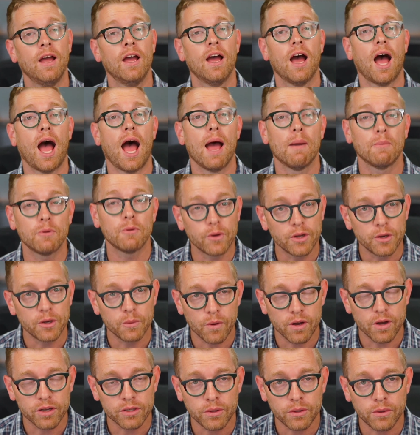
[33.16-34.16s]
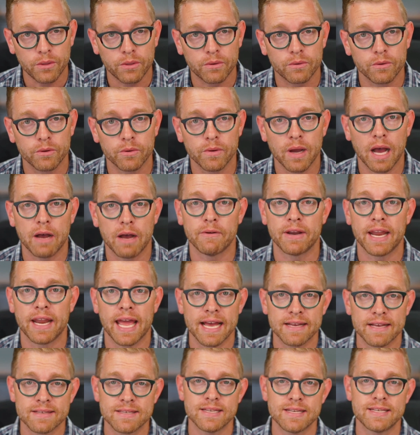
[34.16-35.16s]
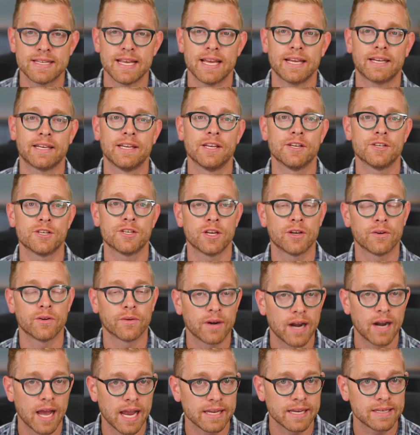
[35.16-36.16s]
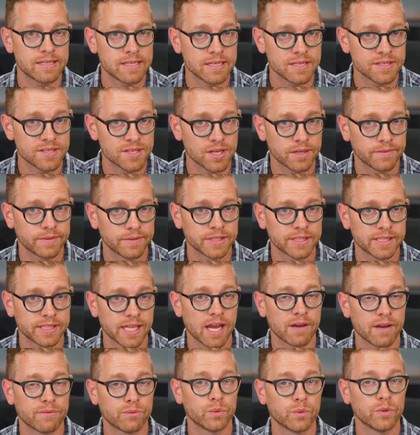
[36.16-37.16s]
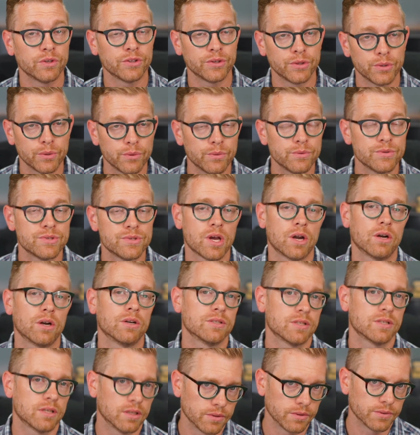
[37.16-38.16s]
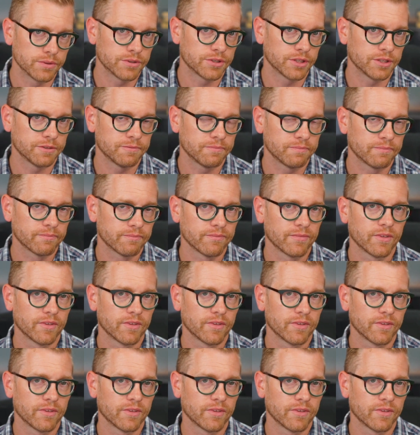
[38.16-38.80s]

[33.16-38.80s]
I'm going to walk you through how an asset technician or IT service staff will use our solution.